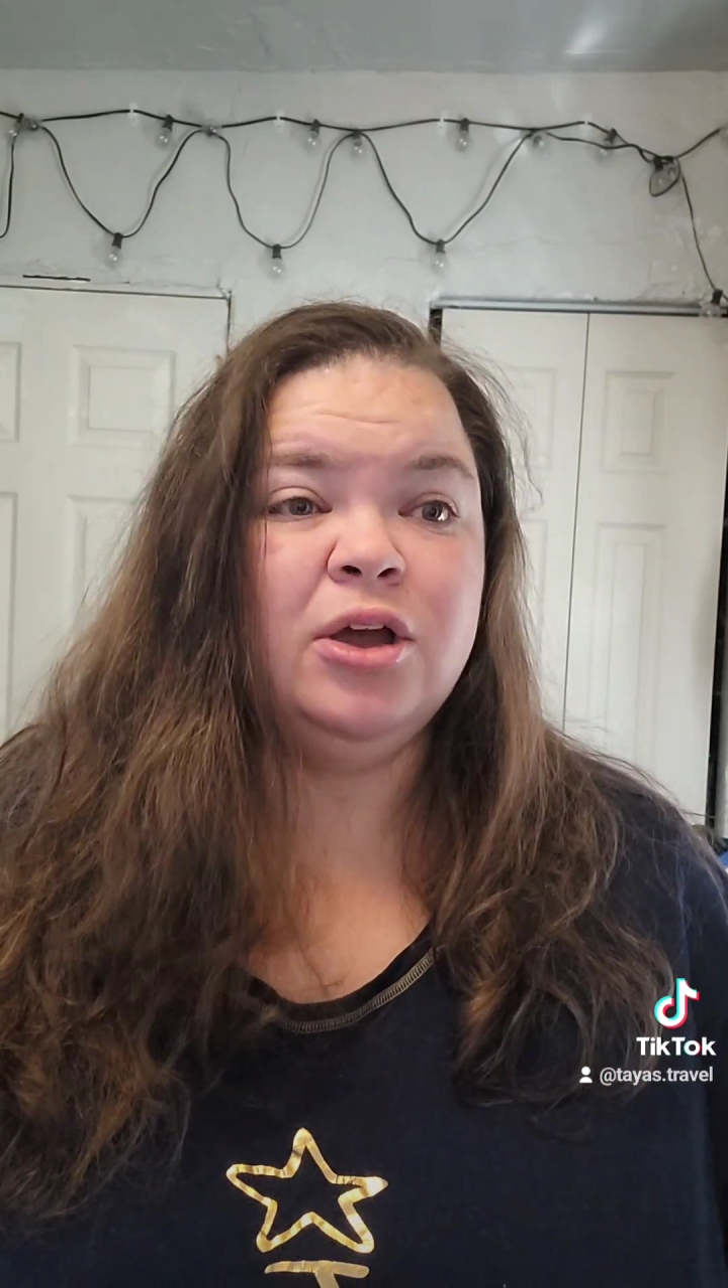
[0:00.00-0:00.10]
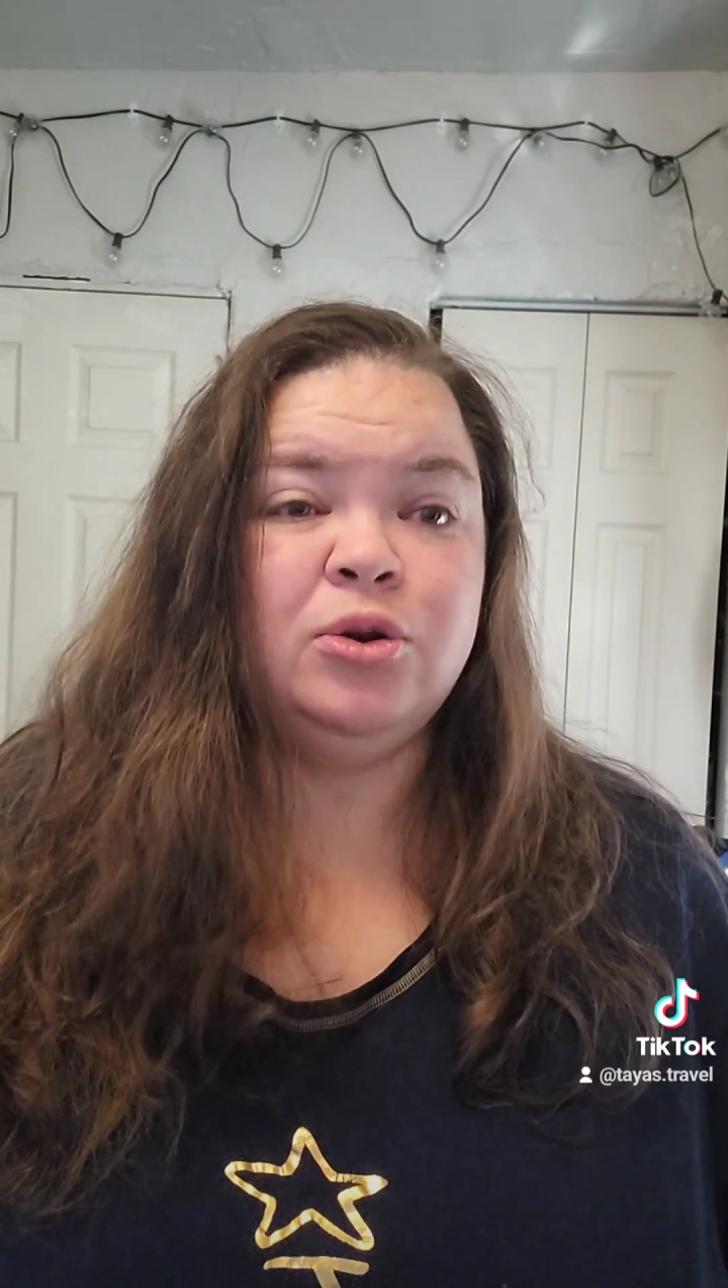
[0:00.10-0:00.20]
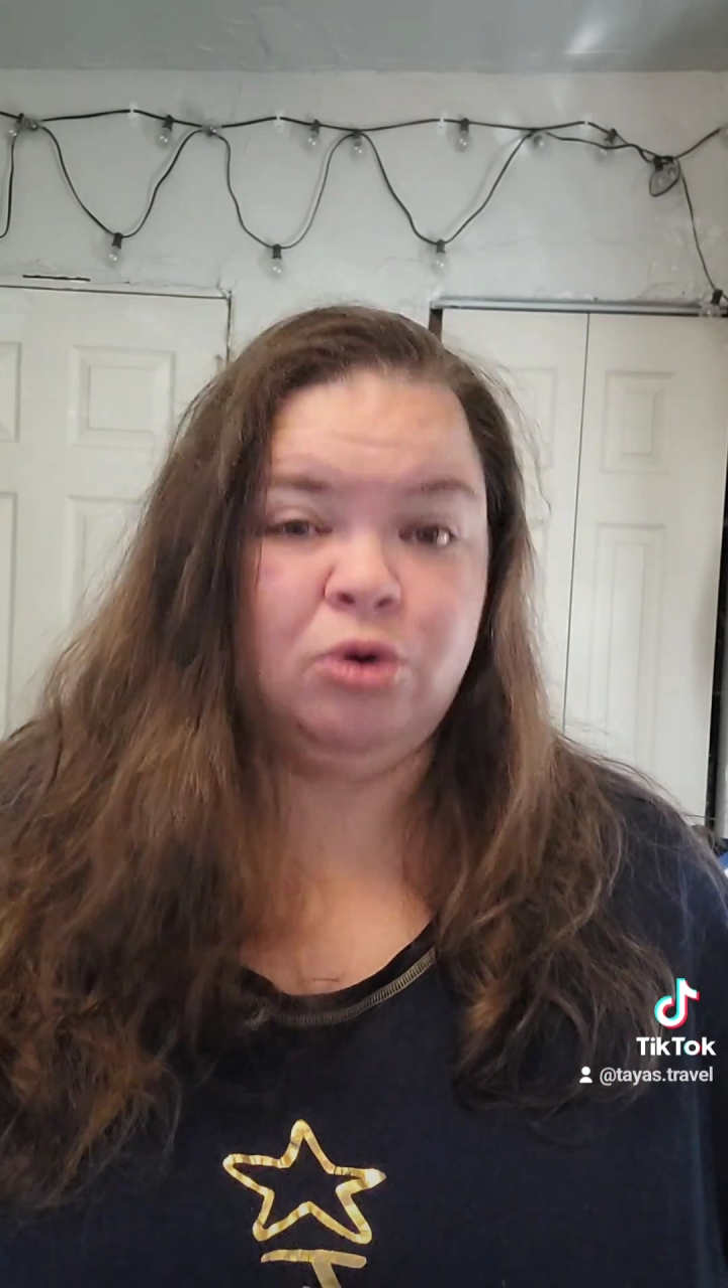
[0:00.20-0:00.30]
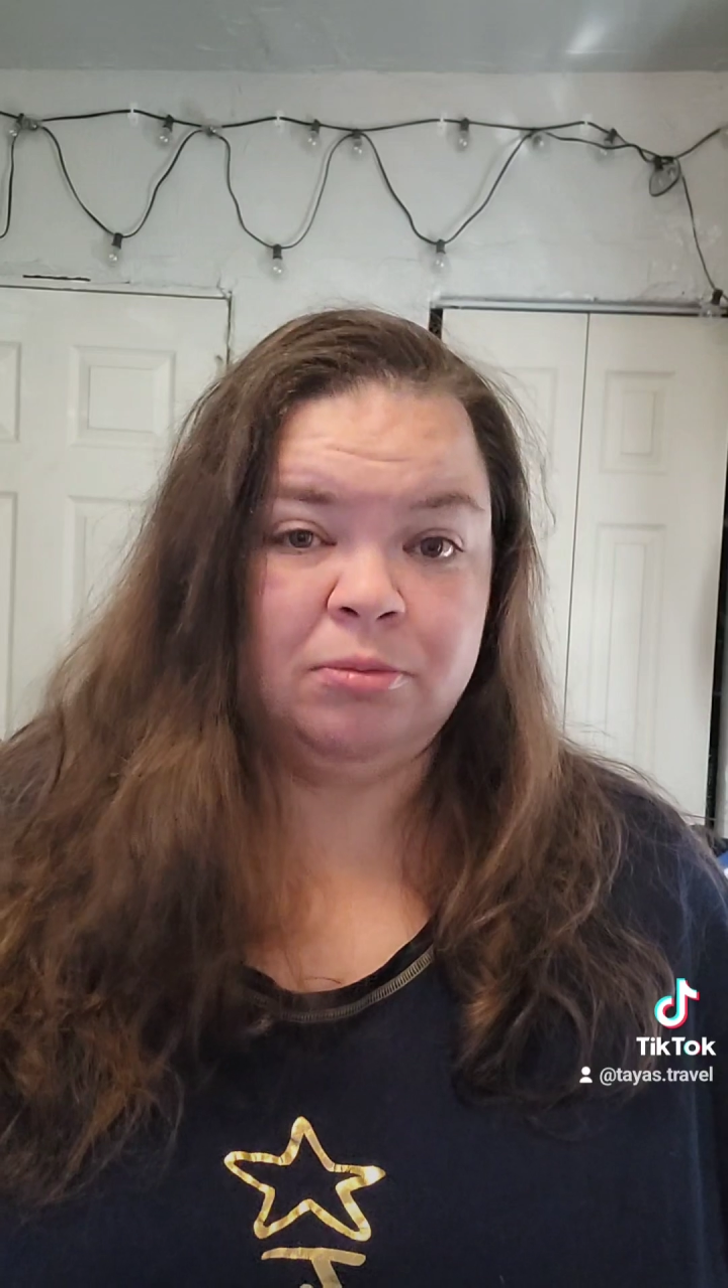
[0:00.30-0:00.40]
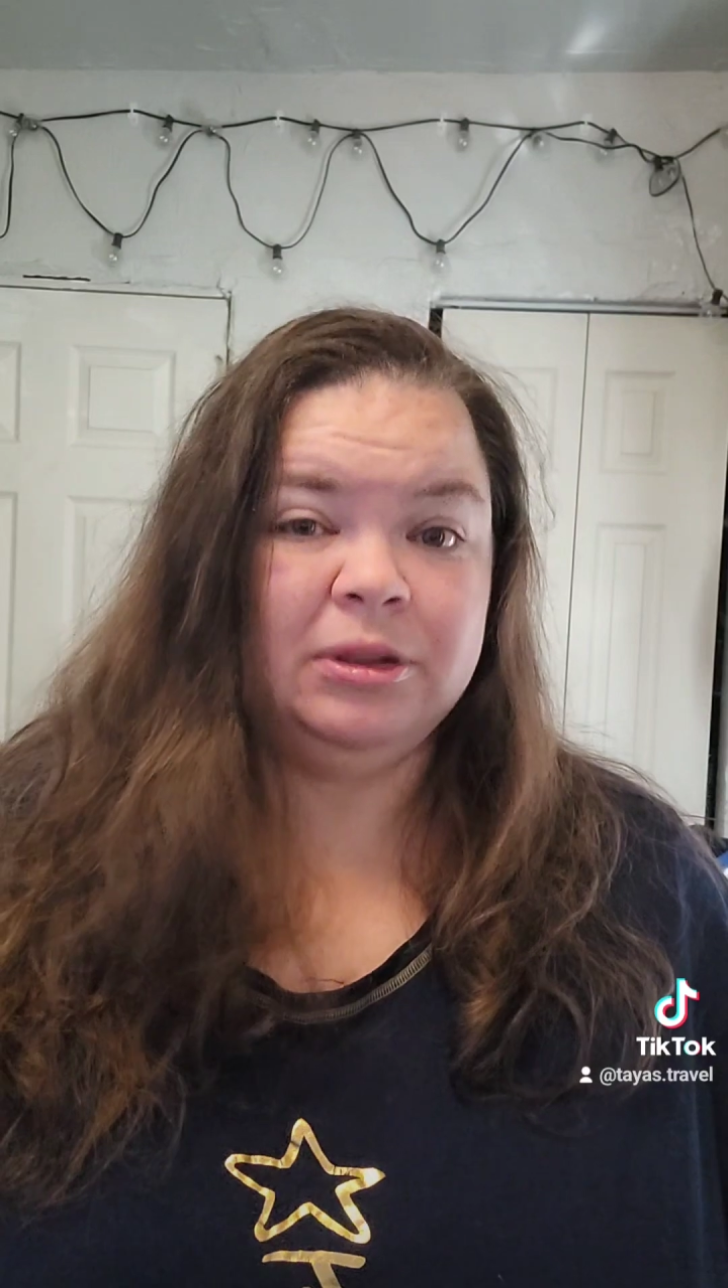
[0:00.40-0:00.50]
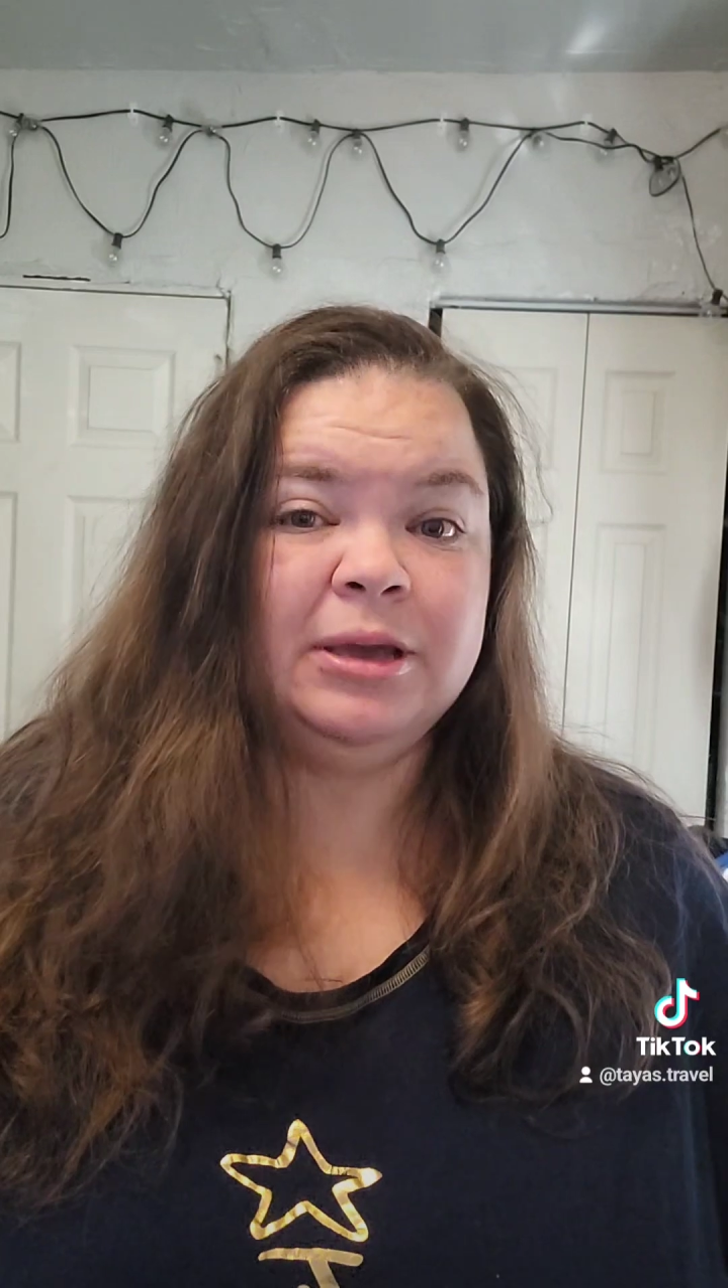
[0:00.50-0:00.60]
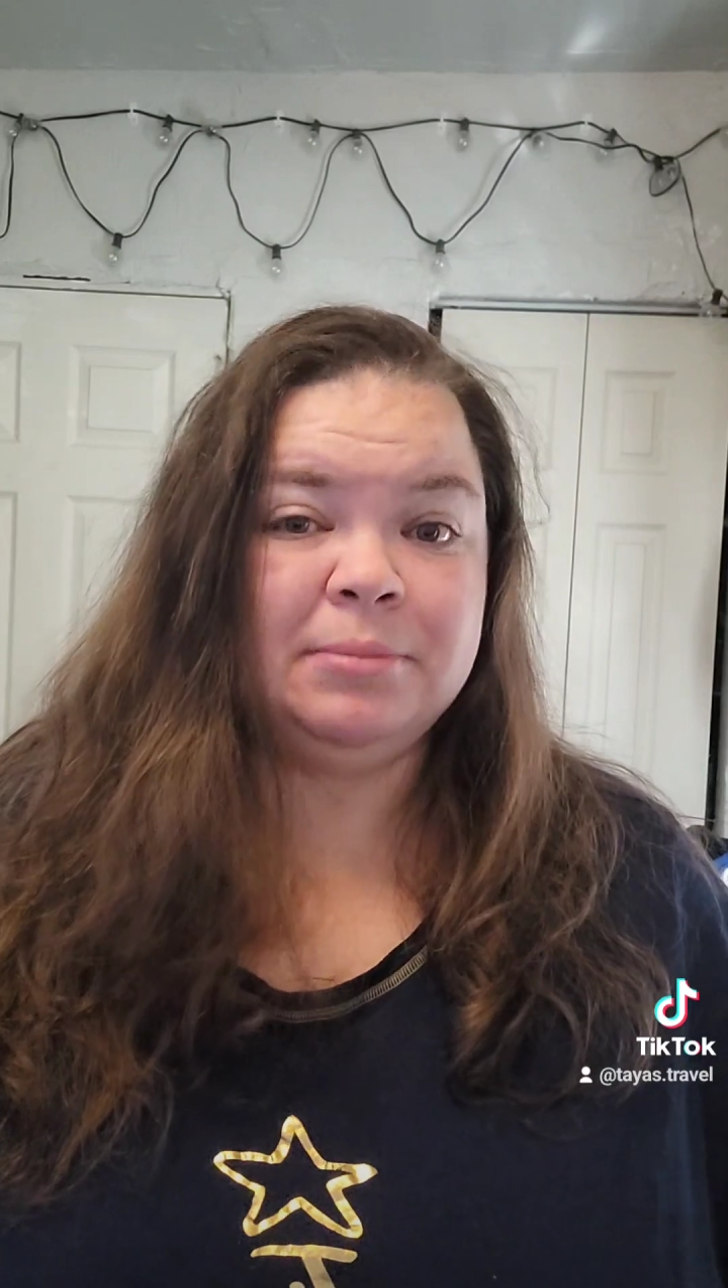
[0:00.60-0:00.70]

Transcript: normally a